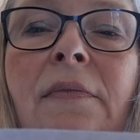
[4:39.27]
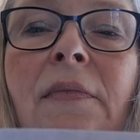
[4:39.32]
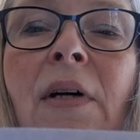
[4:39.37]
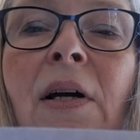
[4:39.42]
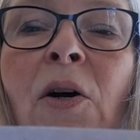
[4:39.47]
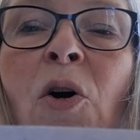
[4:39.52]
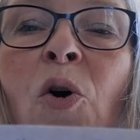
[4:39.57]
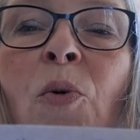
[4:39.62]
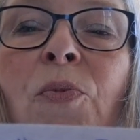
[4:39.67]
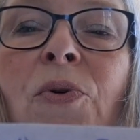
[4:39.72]
I
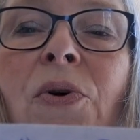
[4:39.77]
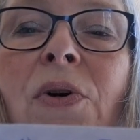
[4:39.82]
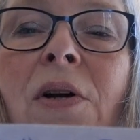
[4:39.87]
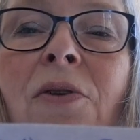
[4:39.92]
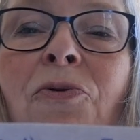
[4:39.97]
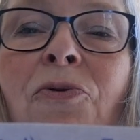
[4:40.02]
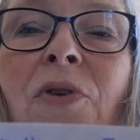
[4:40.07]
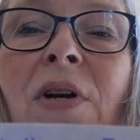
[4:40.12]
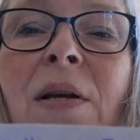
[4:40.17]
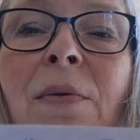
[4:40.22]
hope you
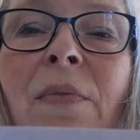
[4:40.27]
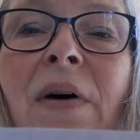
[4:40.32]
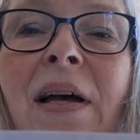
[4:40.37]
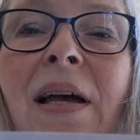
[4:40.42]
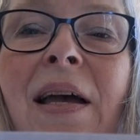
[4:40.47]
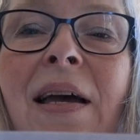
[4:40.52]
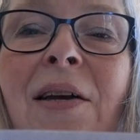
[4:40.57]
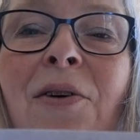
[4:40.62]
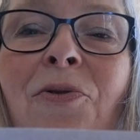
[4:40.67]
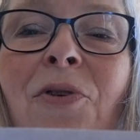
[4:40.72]
can read my
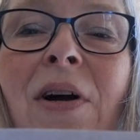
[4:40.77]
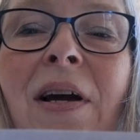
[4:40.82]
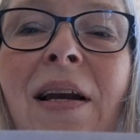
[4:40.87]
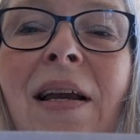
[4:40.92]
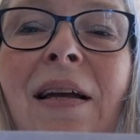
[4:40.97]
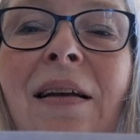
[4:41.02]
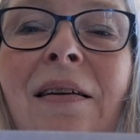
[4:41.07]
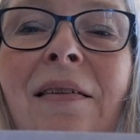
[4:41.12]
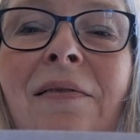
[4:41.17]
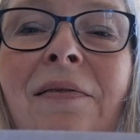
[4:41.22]

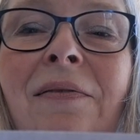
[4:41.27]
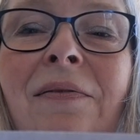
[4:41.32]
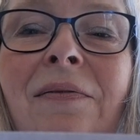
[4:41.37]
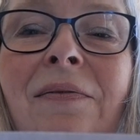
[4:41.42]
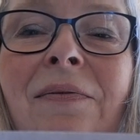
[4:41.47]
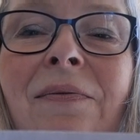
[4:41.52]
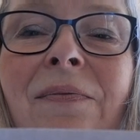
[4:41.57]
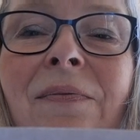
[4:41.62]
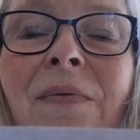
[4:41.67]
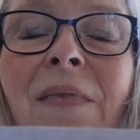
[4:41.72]
handwriting.
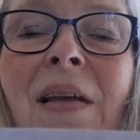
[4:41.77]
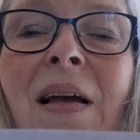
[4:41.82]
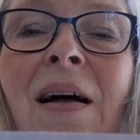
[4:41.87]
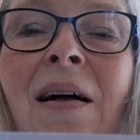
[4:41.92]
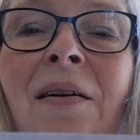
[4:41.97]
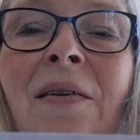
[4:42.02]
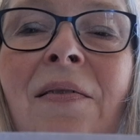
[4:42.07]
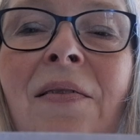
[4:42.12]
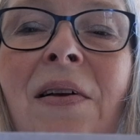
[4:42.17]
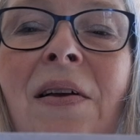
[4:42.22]
Yeah?